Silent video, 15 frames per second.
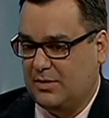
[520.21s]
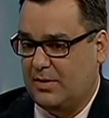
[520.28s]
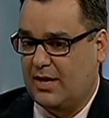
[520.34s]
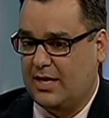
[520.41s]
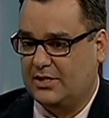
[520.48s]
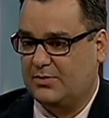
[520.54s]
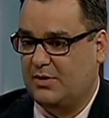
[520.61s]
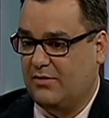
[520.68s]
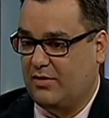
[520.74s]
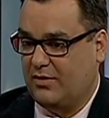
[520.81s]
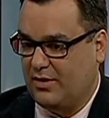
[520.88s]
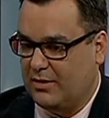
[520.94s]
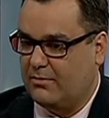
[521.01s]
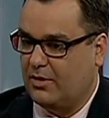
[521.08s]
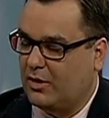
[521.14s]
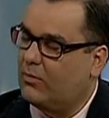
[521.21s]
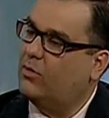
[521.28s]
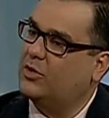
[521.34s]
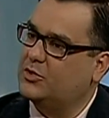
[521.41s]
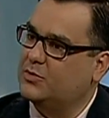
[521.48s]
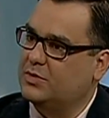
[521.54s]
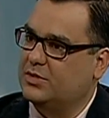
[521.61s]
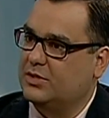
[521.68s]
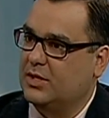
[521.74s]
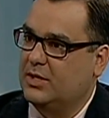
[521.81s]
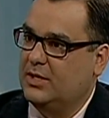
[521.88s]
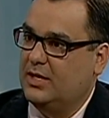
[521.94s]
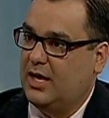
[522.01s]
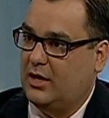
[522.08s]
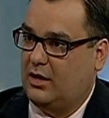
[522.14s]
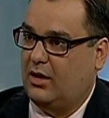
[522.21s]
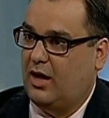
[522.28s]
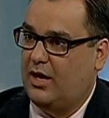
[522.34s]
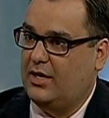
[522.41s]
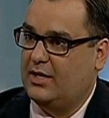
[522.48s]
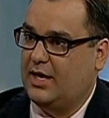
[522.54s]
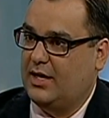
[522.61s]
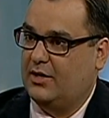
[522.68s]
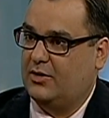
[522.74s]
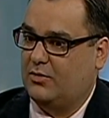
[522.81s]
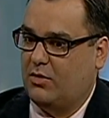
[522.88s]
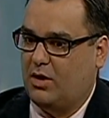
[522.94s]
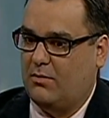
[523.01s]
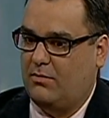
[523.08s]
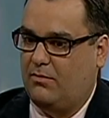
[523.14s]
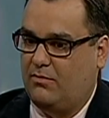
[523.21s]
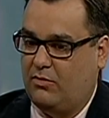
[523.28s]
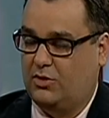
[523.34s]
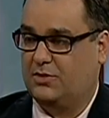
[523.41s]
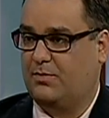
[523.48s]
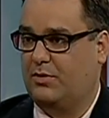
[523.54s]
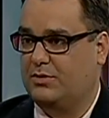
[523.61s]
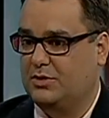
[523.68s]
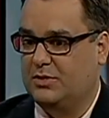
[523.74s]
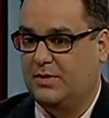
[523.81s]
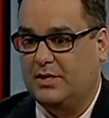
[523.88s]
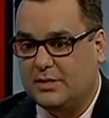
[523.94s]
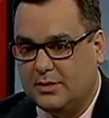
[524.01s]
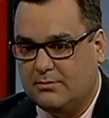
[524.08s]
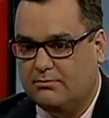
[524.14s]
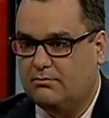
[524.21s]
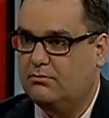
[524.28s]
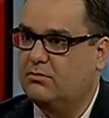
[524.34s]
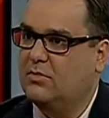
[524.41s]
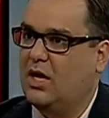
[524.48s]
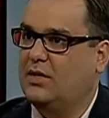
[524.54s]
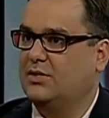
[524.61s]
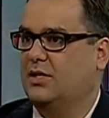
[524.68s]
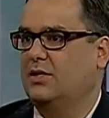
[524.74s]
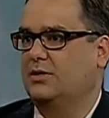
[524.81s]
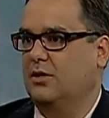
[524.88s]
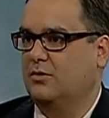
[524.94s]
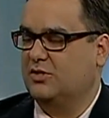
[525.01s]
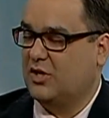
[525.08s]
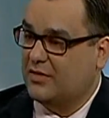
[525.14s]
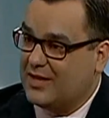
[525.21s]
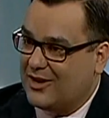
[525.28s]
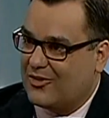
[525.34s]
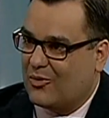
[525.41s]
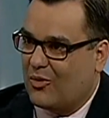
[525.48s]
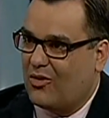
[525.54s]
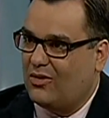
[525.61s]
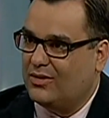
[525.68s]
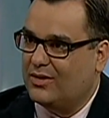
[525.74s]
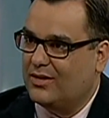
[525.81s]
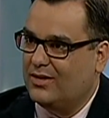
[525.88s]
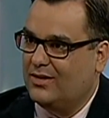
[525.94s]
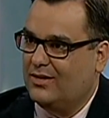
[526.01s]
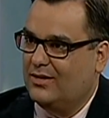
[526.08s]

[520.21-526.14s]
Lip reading: If somebody asks me if I think Mary Walsh was out of line and getting into Rob Ford's personal space, then I'll say so. It's not the end of the world.